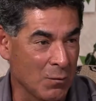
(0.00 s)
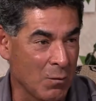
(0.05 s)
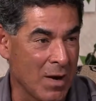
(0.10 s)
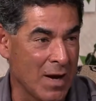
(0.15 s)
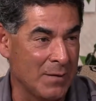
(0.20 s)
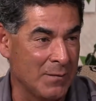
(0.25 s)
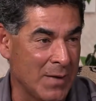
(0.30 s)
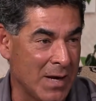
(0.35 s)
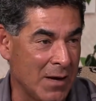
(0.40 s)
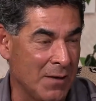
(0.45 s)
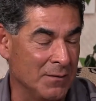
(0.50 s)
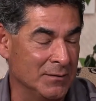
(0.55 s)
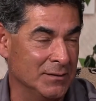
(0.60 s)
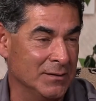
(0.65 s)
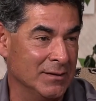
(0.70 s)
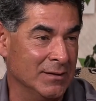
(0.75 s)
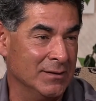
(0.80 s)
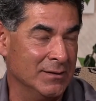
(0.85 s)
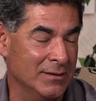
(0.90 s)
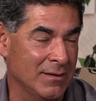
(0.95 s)
White Mountains
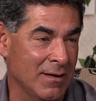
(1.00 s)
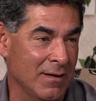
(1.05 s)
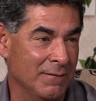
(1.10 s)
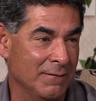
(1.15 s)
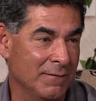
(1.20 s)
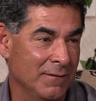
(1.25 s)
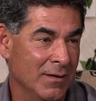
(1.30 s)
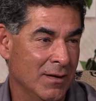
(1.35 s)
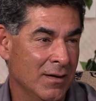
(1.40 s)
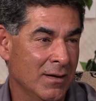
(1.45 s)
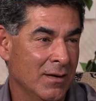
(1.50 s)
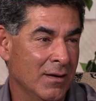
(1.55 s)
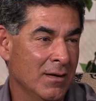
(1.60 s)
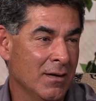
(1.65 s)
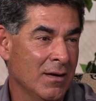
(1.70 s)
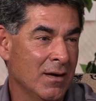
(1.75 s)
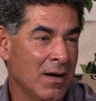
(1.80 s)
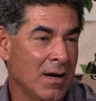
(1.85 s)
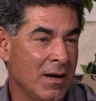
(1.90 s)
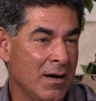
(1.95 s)
and stuff.
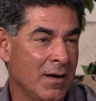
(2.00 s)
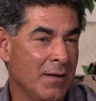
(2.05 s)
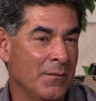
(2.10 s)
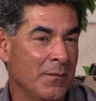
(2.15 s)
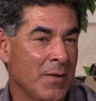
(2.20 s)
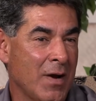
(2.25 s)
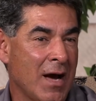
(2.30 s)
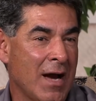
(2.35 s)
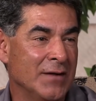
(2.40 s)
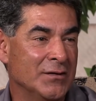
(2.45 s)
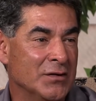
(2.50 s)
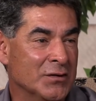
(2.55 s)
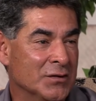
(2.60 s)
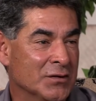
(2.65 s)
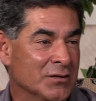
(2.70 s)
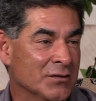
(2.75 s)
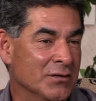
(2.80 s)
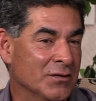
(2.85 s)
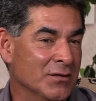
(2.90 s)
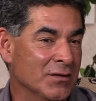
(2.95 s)
Um, I
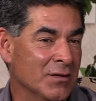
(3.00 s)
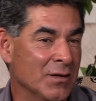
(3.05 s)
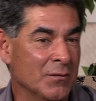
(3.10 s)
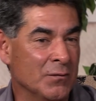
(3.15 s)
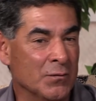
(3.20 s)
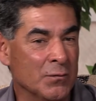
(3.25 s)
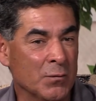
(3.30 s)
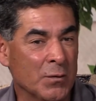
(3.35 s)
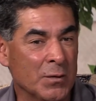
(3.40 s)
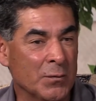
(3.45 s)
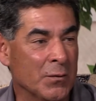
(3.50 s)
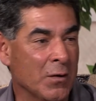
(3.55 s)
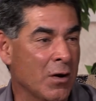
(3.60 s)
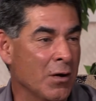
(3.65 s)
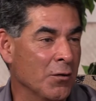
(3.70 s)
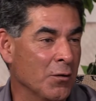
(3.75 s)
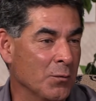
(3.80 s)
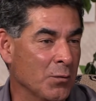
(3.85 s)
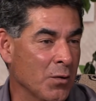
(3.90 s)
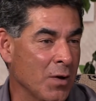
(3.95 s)
just, and when
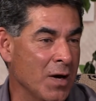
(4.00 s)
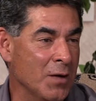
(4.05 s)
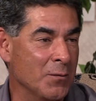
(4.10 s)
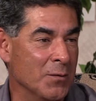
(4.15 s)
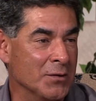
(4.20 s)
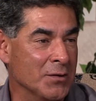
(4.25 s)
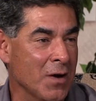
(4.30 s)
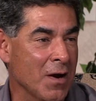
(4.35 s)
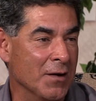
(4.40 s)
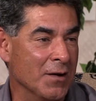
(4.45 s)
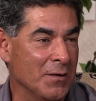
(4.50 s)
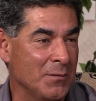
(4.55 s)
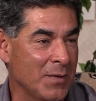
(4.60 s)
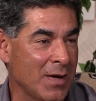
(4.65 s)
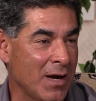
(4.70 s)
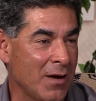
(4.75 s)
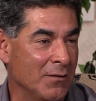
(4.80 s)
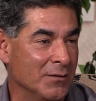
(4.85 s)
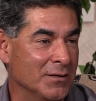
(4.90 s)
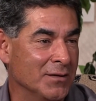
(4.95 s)
on our break, we're talking
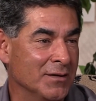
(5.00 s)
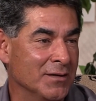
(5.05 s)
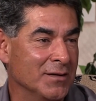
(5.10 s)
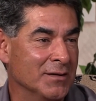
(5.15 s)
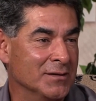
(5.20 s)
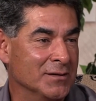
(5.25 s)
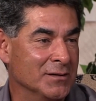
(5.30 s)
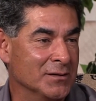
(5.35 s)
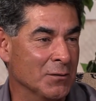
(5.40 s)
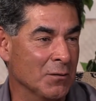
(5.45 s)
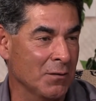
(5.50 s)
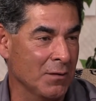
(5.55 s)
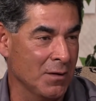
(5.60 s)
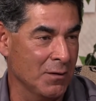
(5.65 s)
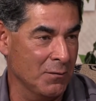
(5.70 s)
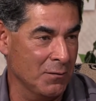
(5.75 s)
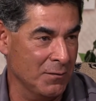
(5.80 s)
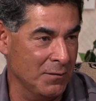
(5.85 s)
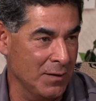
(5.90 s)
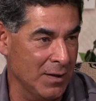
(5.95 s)
about certain
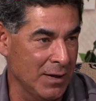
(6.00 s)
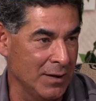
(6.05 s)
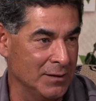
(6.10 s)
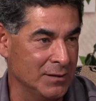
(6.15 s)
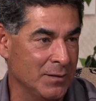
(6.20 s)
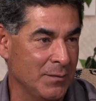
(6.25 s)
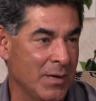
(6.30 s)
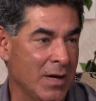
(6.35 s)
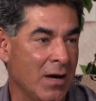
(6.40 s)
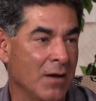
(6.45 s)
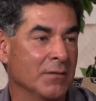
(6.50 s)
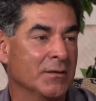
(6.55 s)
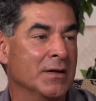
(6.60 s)
other things about